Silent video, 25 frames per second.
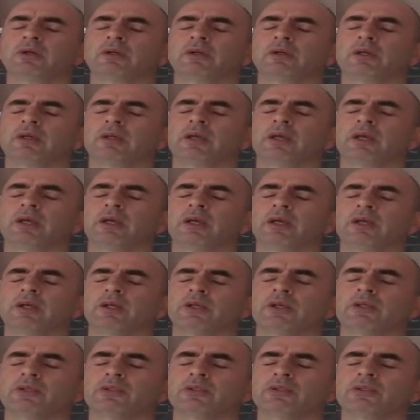
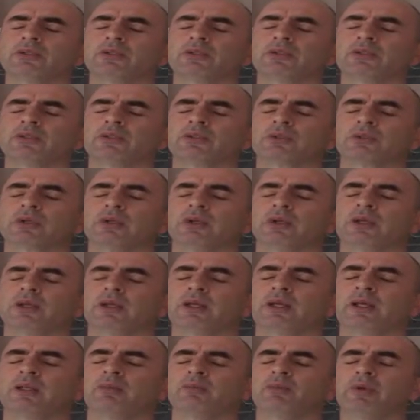Yes.
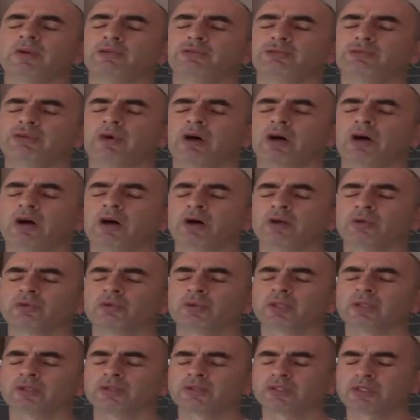Let me find
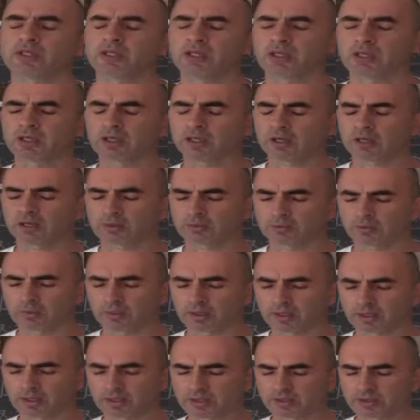the secret
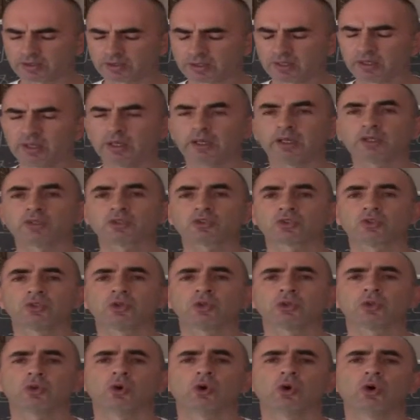place. It's
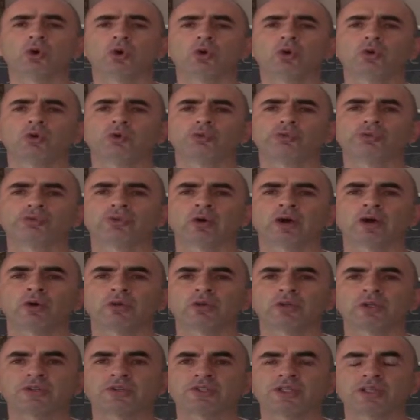not all who
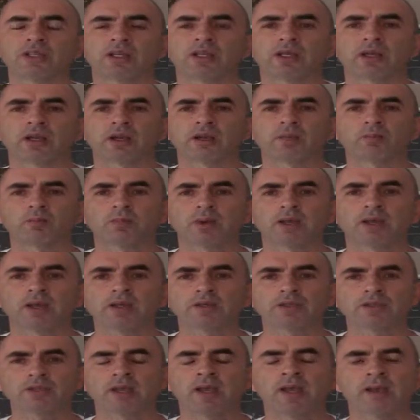found the secret
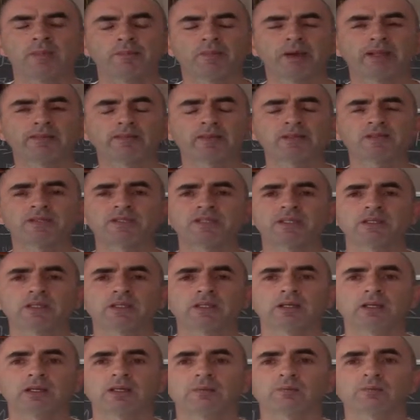place, but the
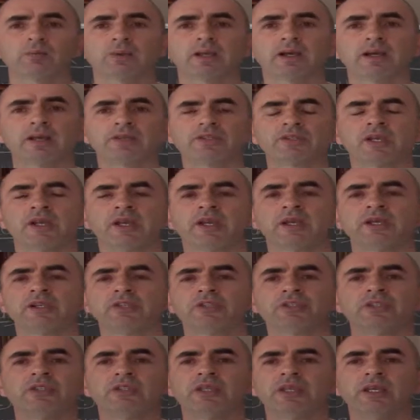secret place
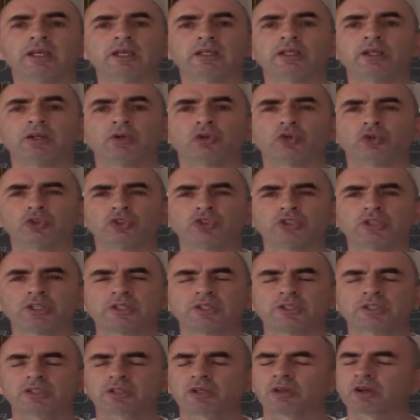is near the Lord
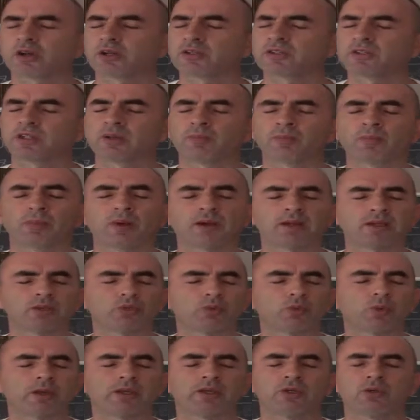Jesus Christ, the place
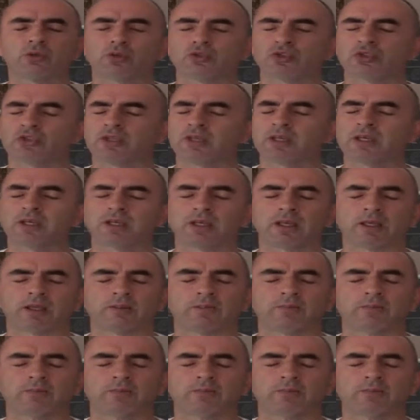where you seek Him.